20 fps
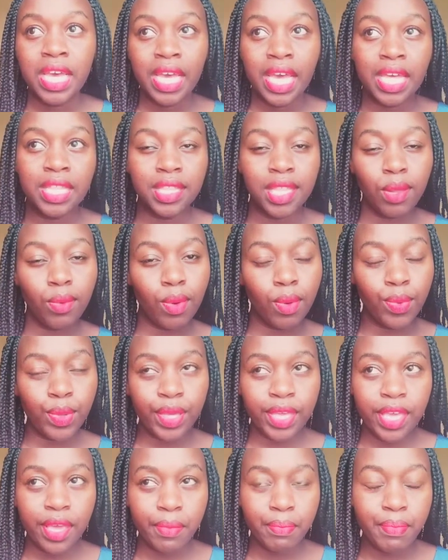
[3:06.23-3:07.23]
And then when we
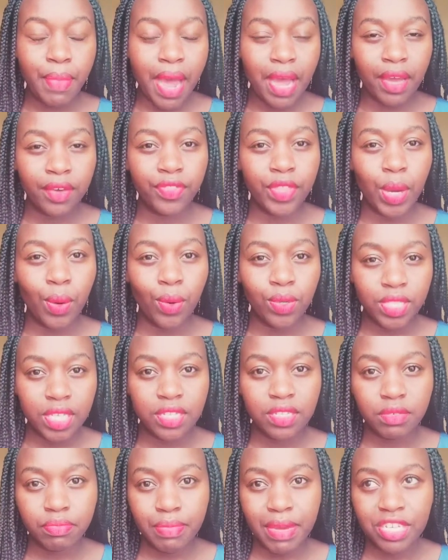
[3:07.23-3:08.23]
came back, there
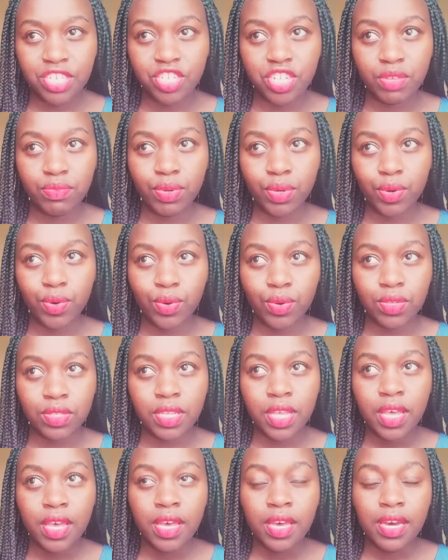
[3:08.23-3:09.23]
wasn't much time because